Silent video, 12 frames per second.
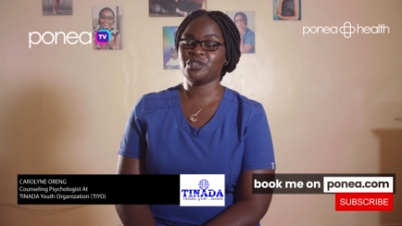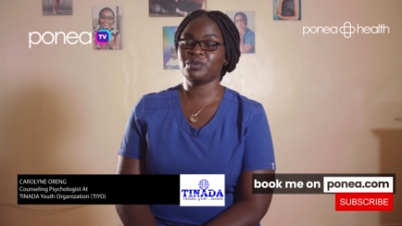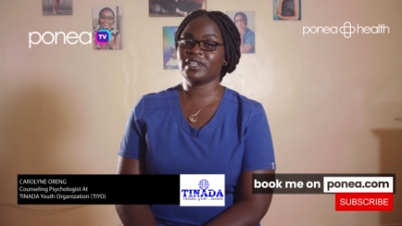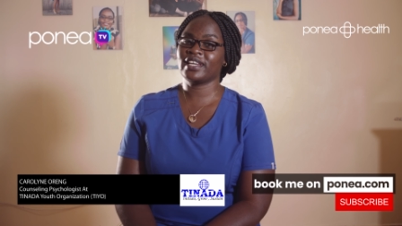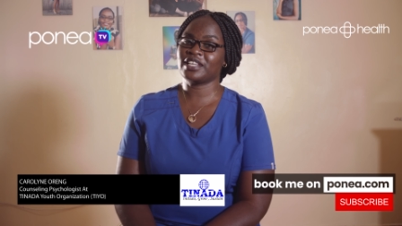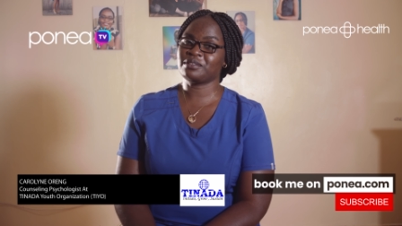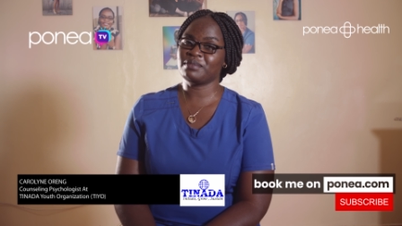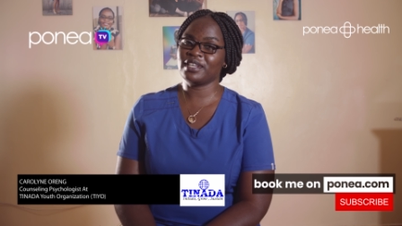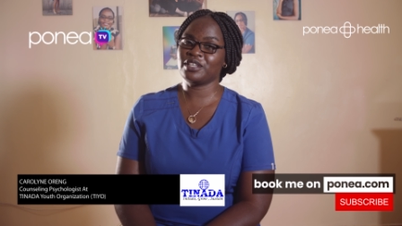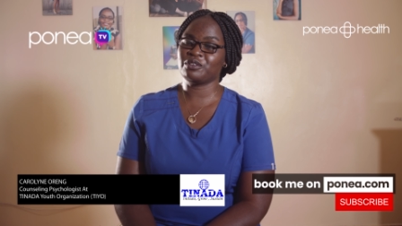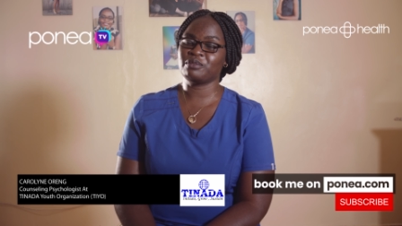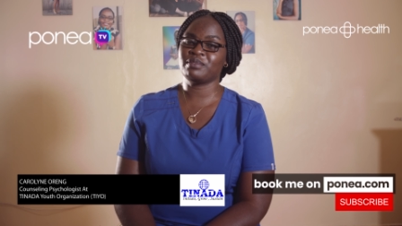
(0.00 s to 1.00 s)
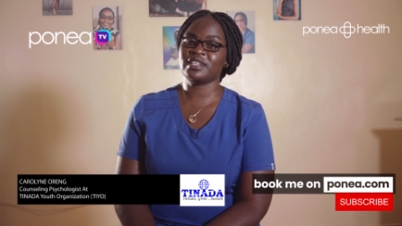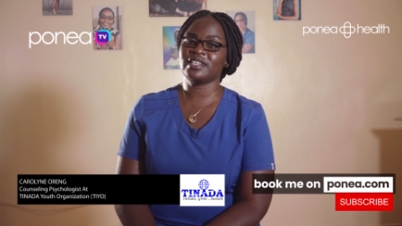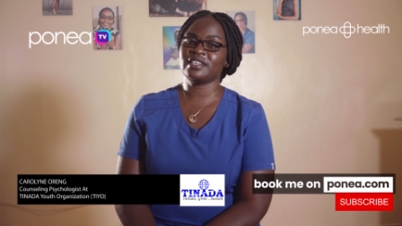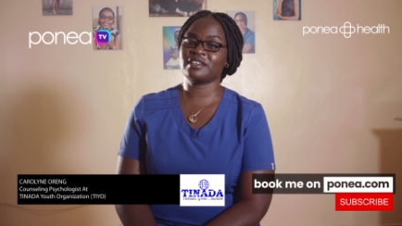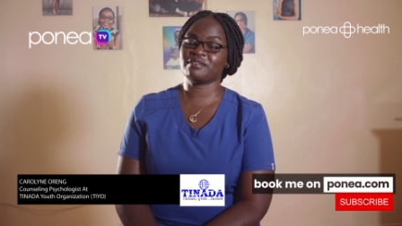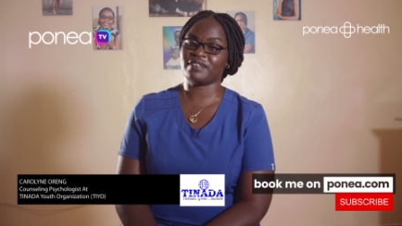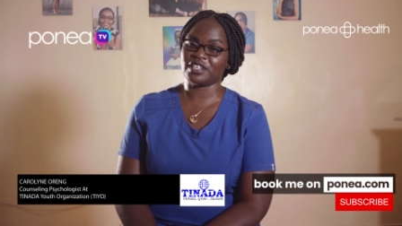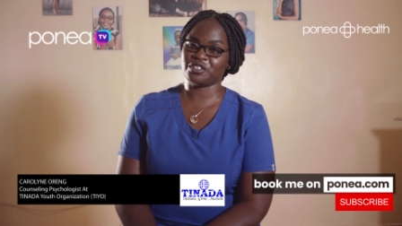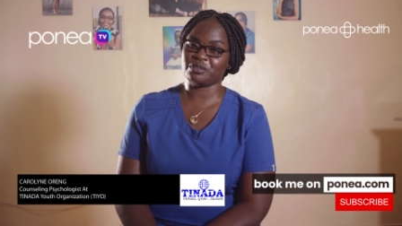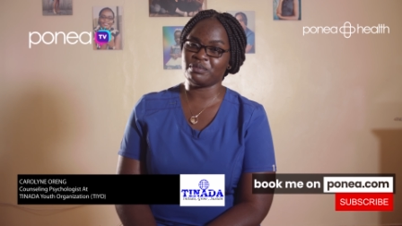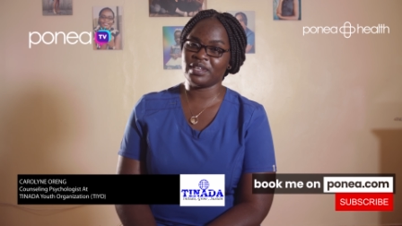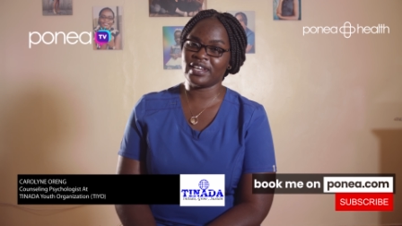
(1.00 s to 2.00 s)
You will get me, you'll be referred
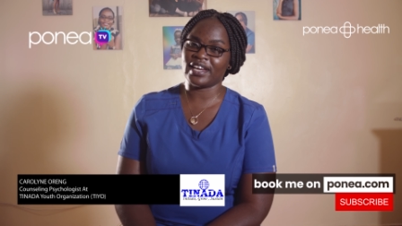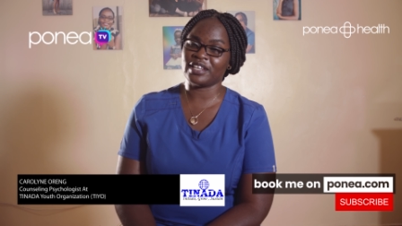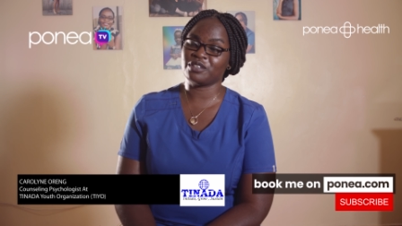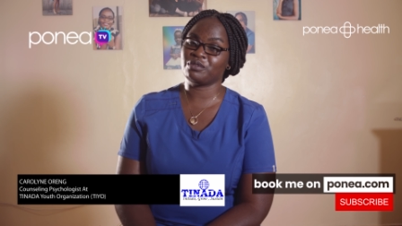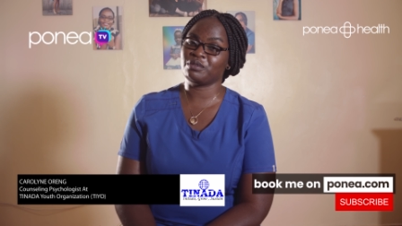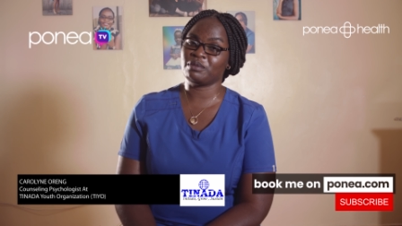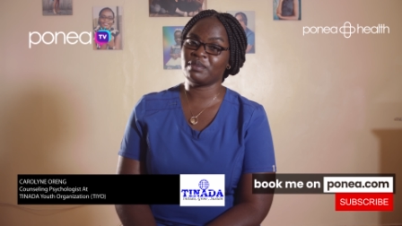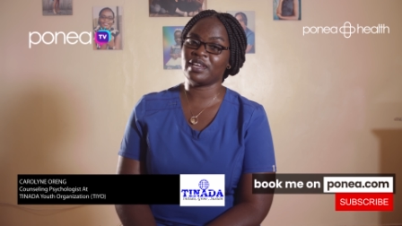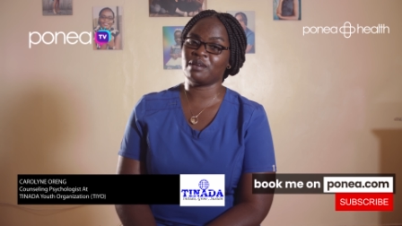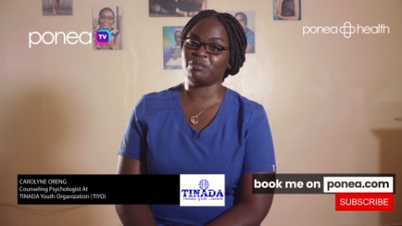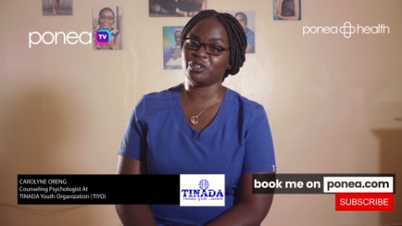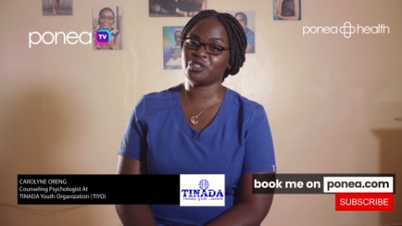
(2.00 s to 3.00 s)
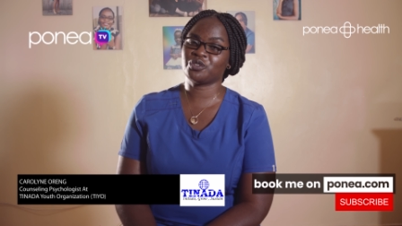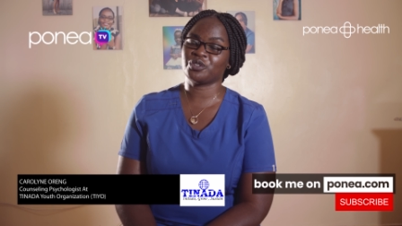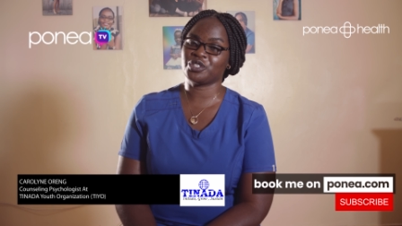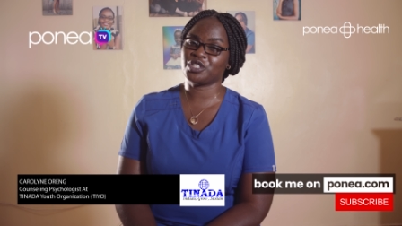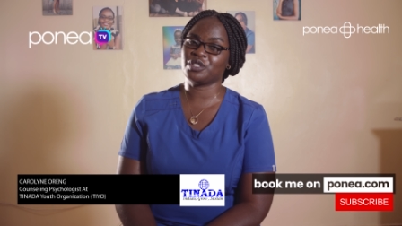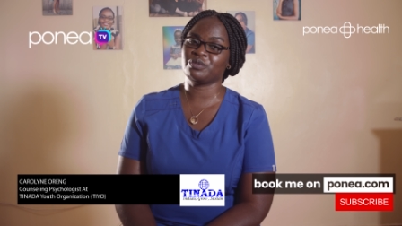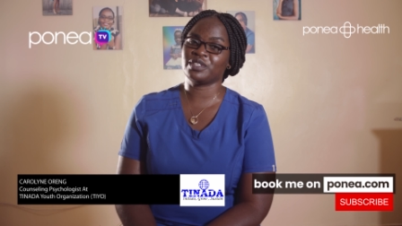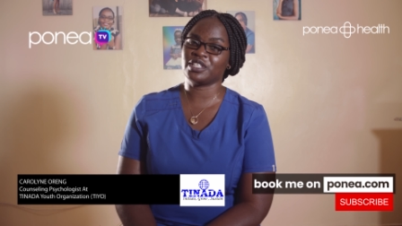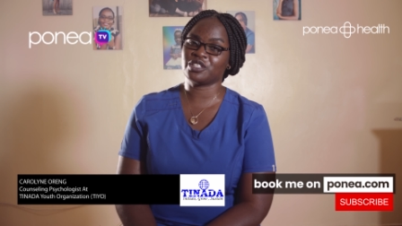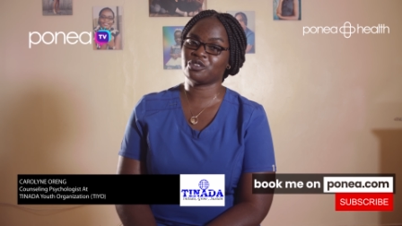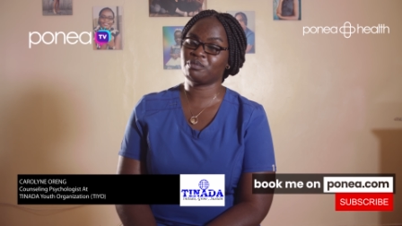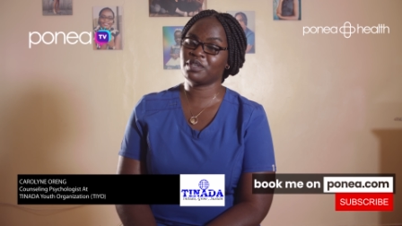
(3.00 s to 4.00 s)
to me, and we will be able to continue with
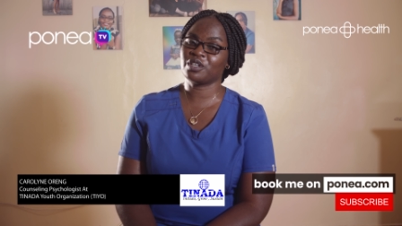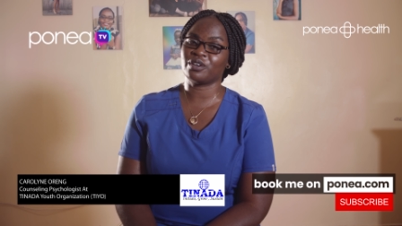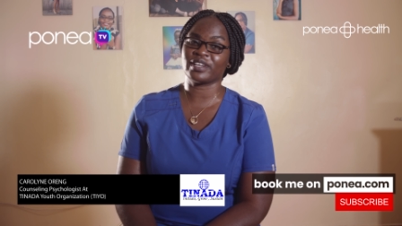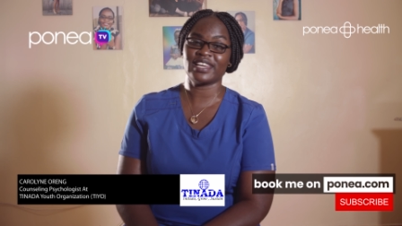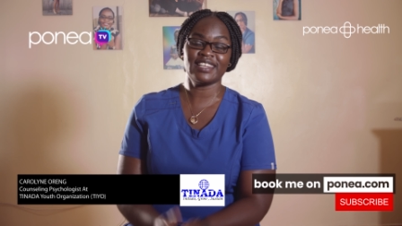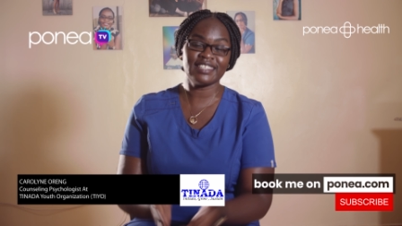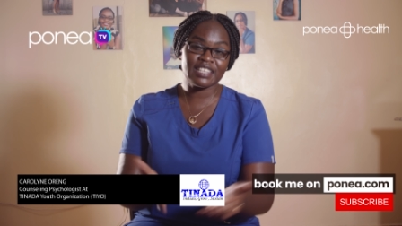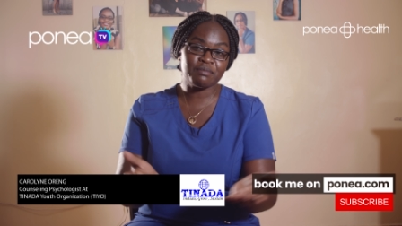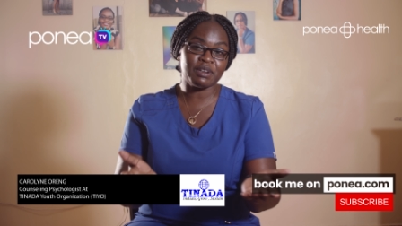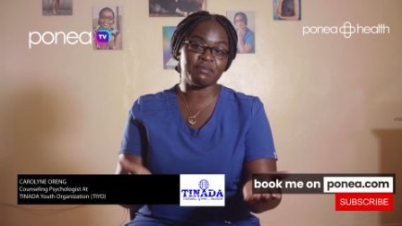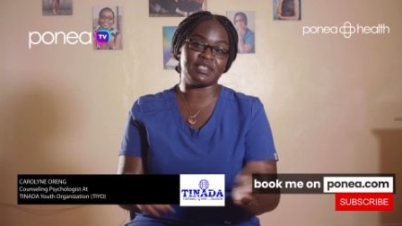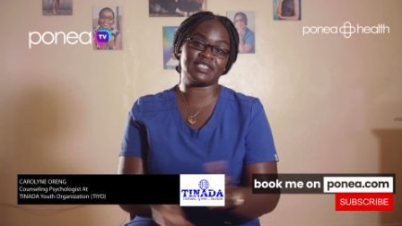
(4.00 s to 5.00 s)
this topic or anything that might be